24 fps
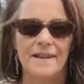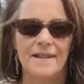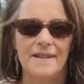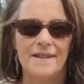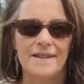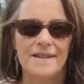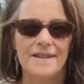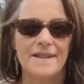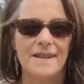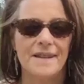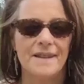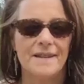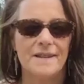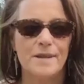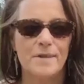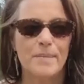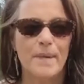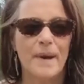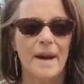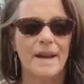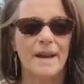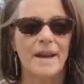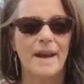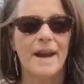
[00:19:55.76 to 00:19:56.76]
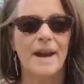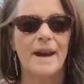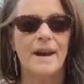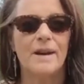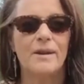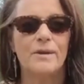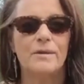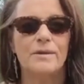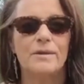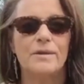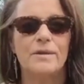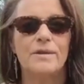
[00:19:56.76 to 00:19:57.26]
The sun is back
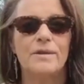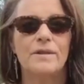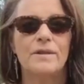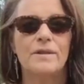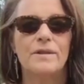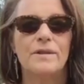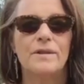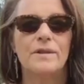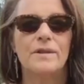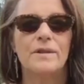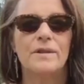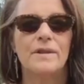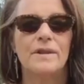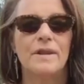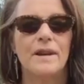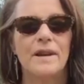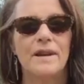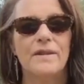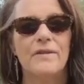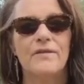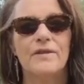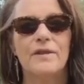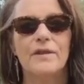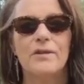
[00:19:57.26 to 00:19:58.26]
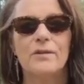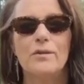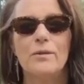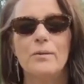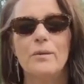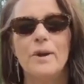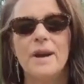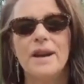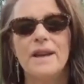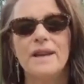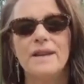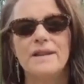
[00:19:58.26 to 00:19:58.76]
out. I feel the
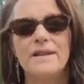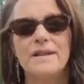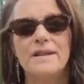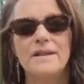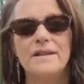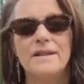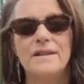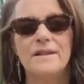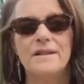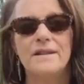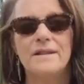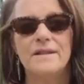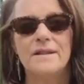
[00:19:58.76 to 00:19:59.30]
wind.